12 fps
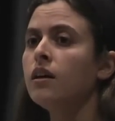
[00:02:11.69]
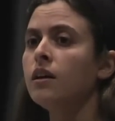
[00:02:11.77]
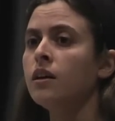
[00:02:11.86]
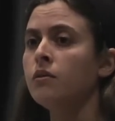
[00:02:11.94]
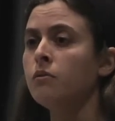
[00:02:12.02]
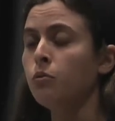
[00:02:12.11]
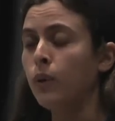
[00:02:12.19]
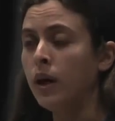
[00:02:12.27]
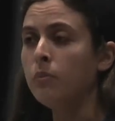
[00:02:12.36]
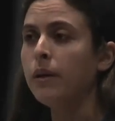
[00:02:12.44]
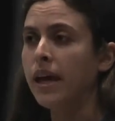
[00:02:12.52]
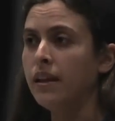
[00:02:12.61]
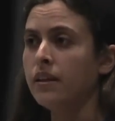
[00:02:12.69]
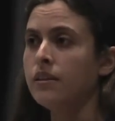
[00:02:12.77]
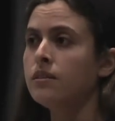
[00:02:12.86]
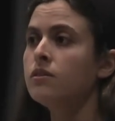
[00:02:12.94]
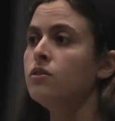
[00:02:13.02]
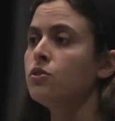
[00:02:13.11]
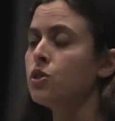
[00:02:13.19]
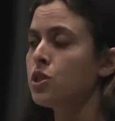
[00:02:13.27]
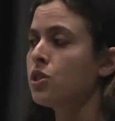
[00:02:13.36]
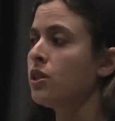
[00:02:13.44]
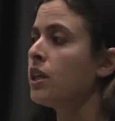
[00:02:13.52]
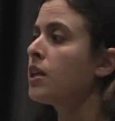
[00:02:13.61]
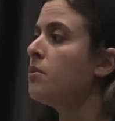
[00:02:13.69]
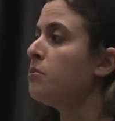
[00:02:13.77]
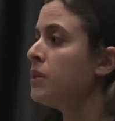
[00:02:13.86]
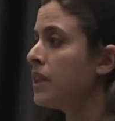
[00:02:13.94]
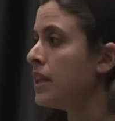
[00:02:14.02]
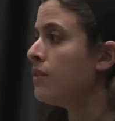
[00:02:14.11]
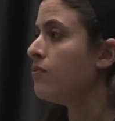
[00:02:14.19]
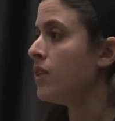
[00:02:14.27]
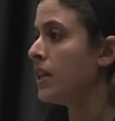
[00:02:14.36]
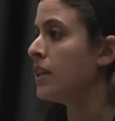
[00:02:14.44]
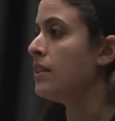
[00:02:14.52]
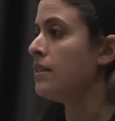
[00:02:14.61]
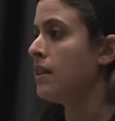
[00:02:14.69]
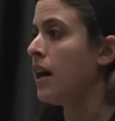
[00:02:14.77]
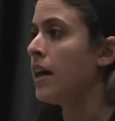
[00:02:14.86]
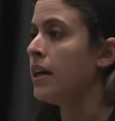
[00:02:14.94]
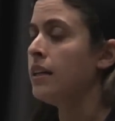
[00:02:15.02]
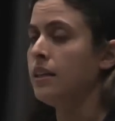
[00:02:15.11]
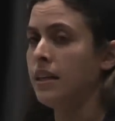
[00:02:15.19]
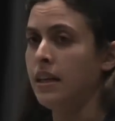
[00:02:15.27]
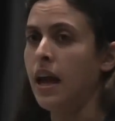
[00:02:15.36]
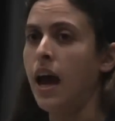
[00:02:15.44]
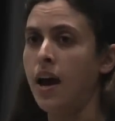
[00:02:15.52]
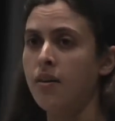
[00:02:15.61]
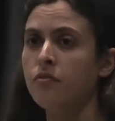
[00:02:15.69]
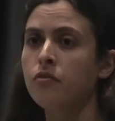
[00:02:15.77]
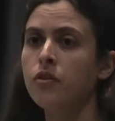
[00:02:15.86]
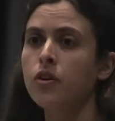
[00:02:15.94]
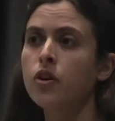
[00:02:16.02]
a well-balanced, nutritionally complete vegan diet can have